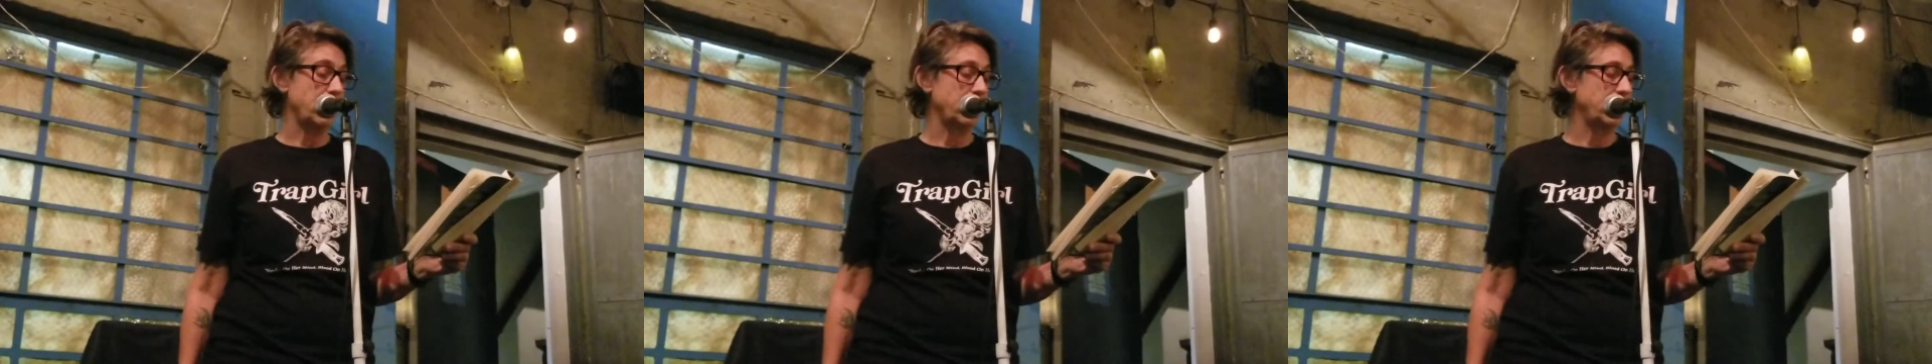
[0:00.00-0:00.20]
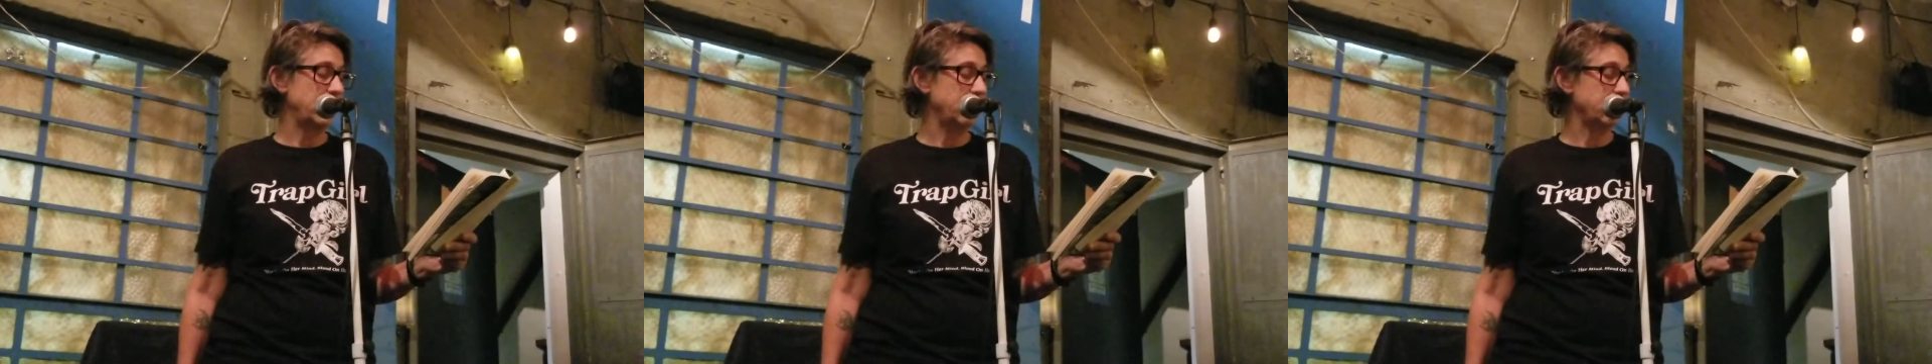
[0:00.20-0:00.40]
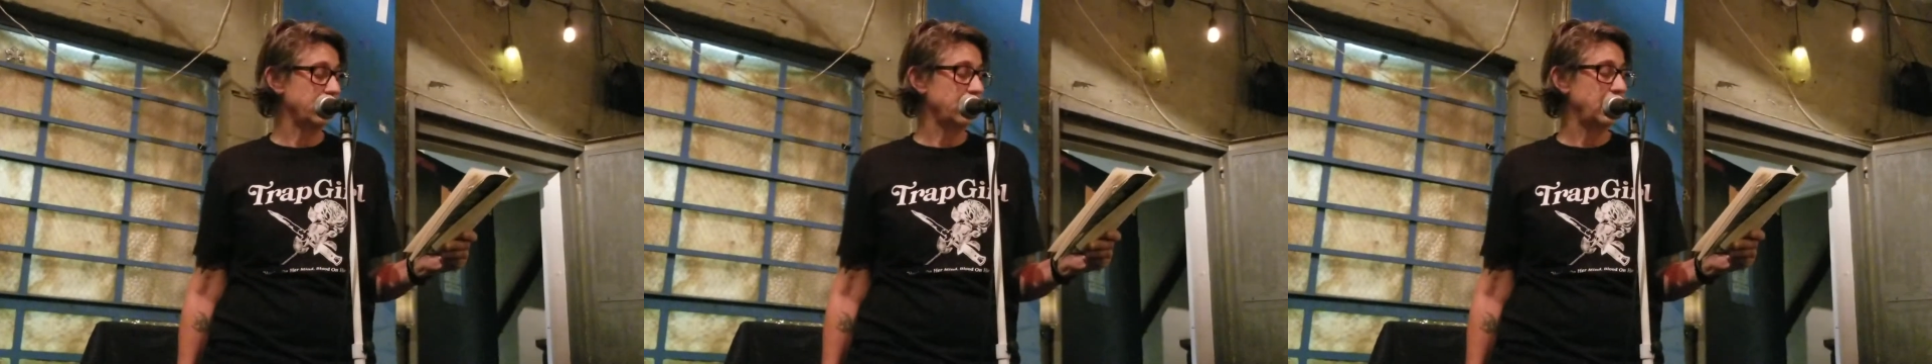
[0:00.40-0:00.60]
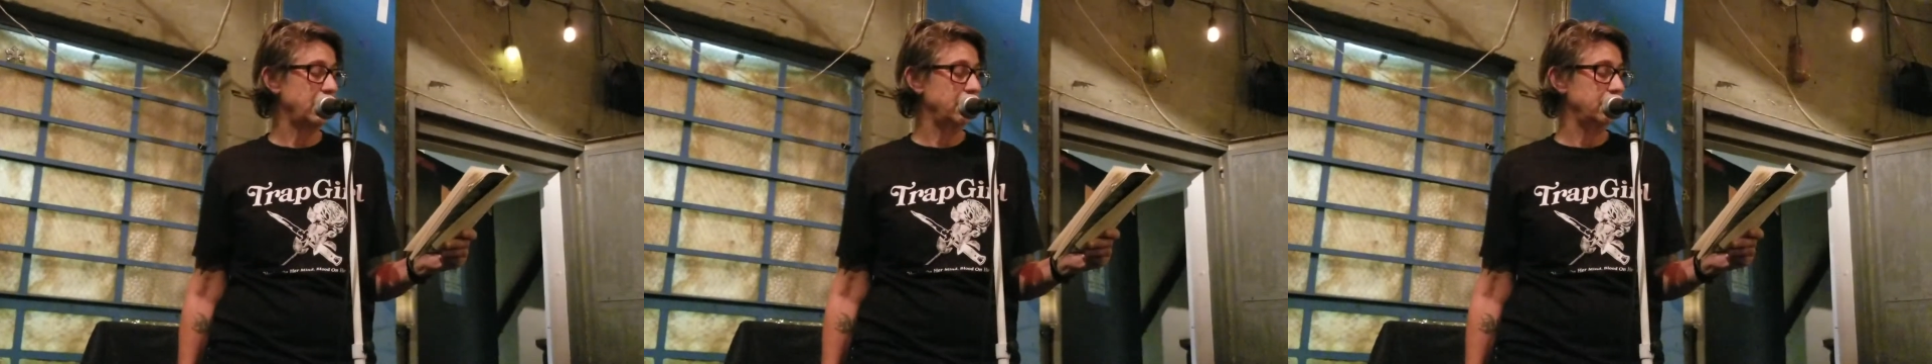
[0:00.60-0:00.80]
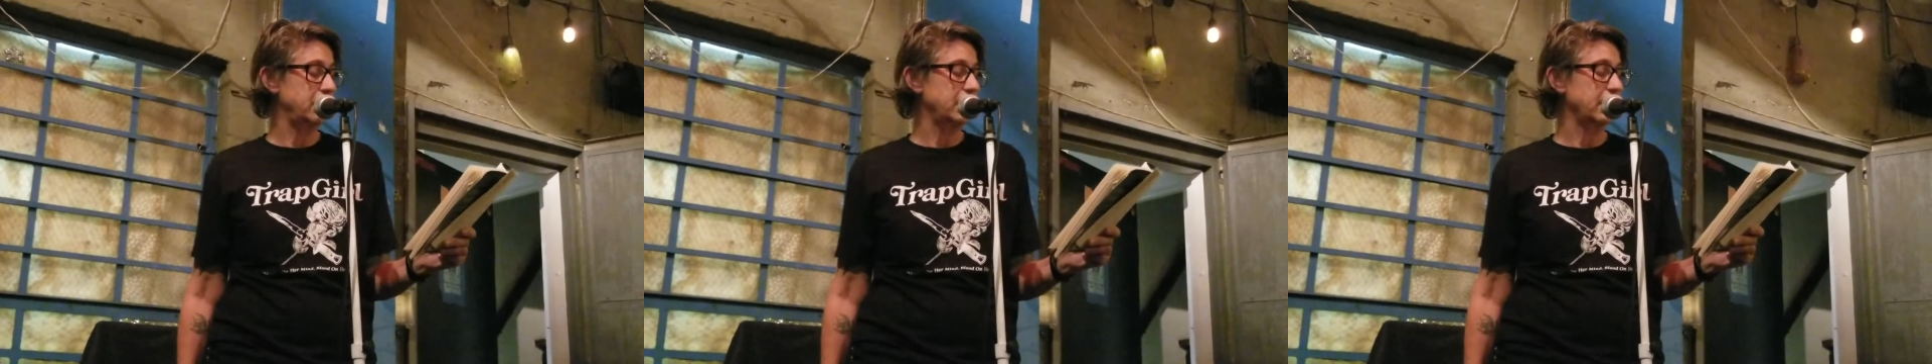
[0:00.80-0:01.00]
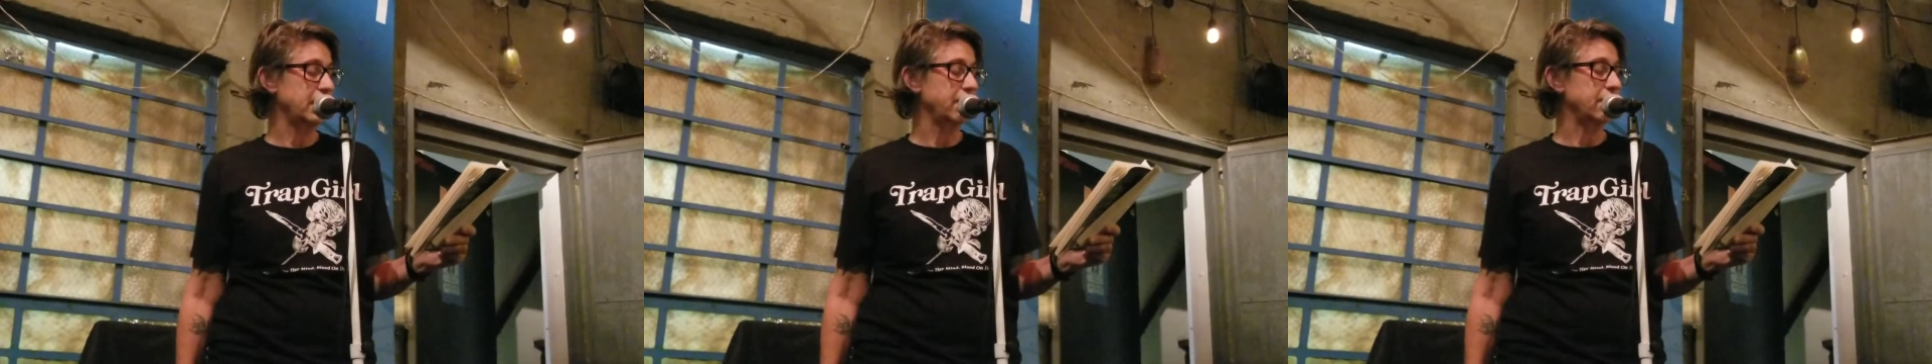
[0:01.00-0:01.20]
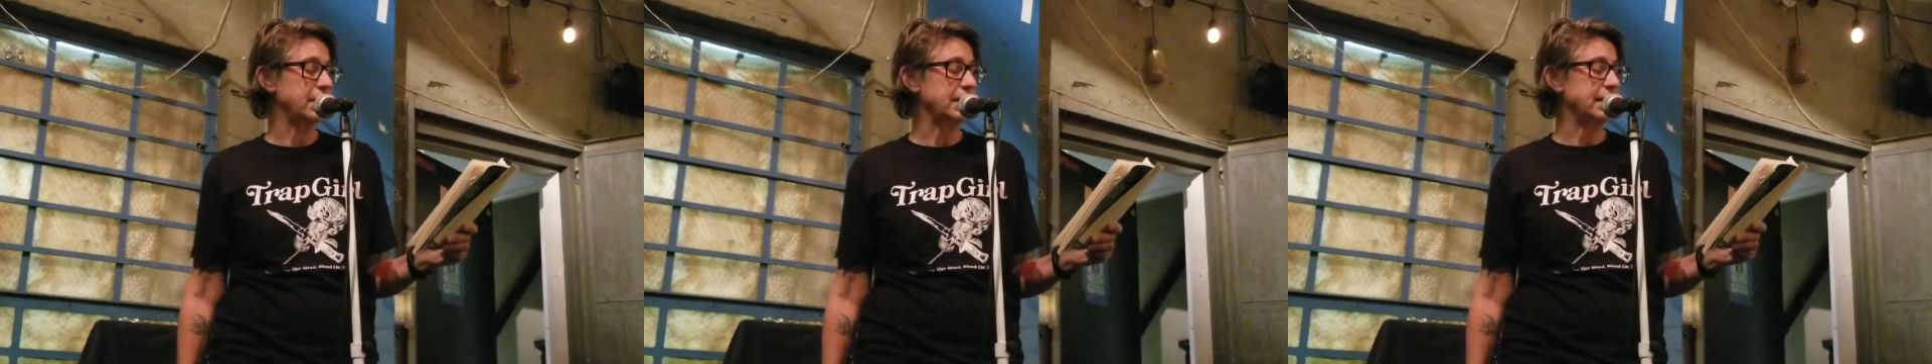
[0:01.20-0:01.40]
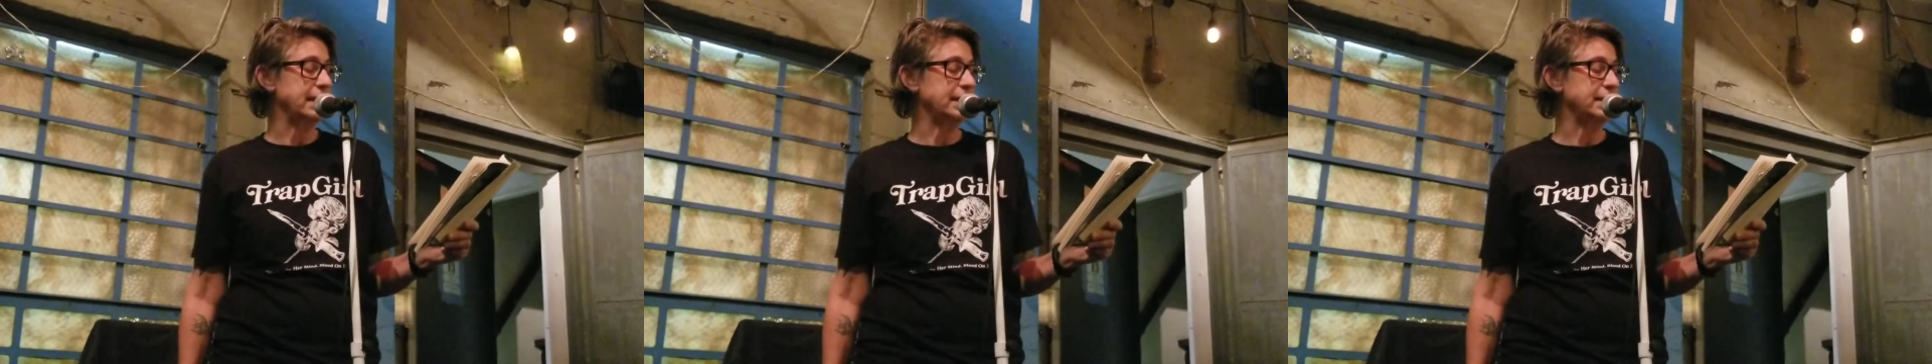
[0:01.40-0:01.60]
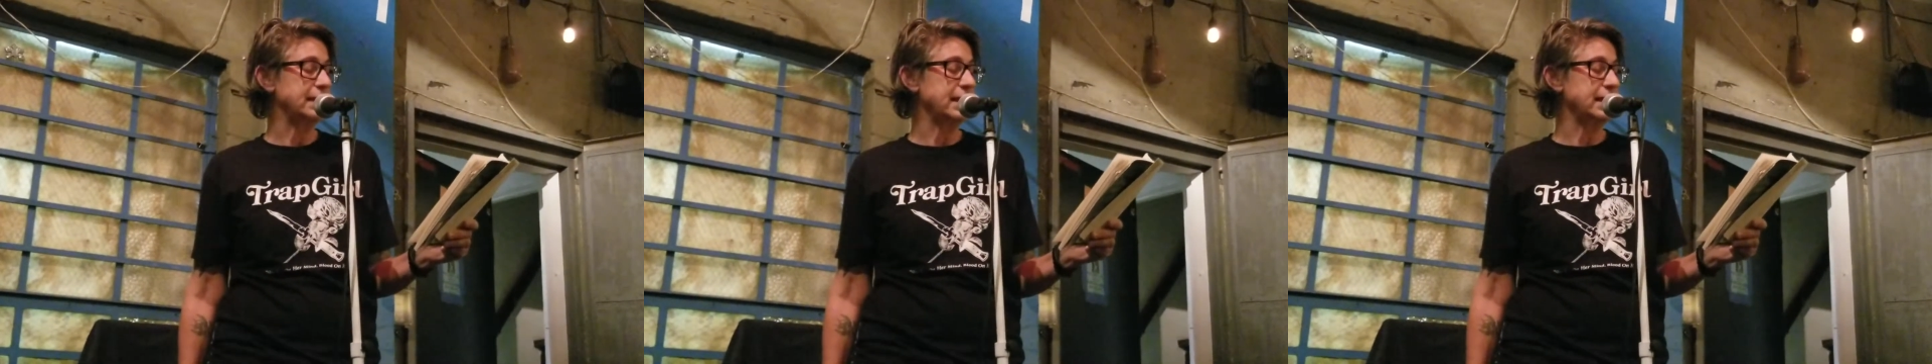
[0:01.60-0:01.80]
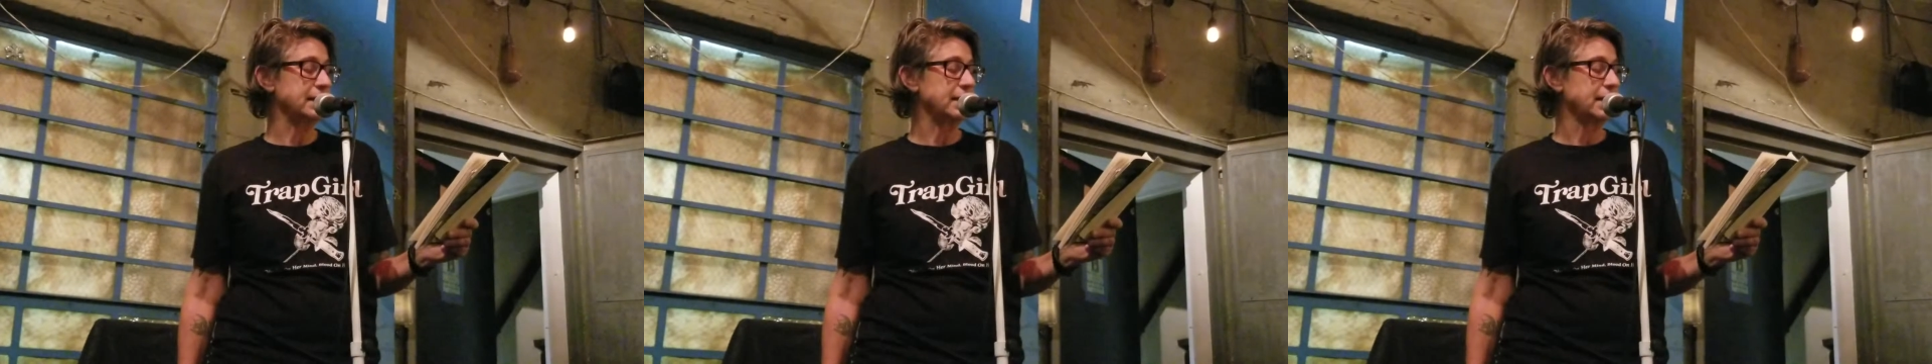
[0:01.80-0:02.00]
or whatever code they're giving it these
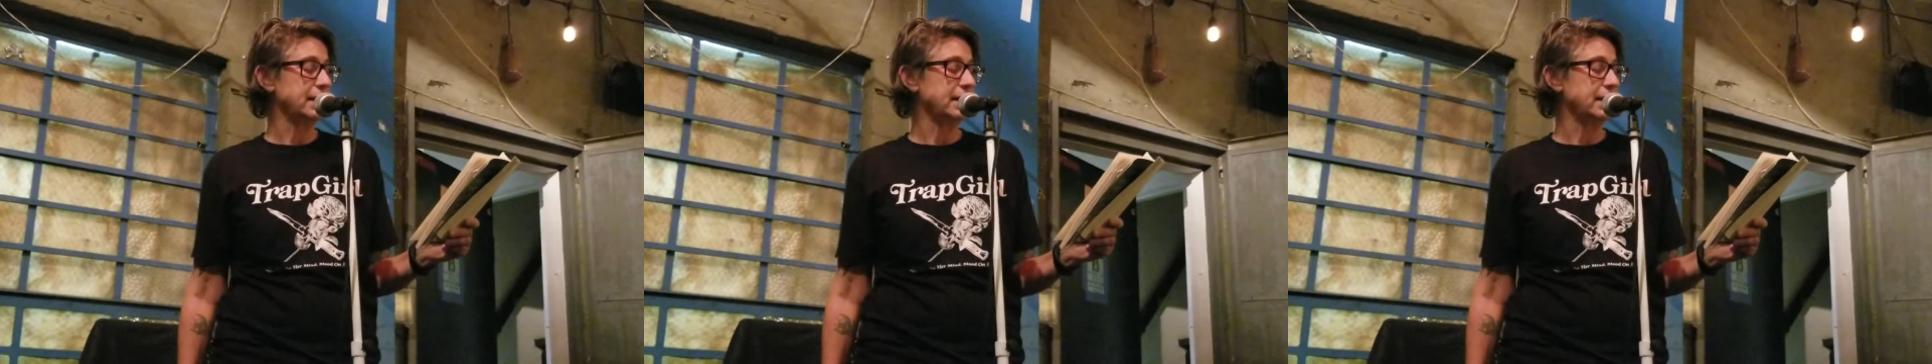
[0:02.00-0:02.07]
days.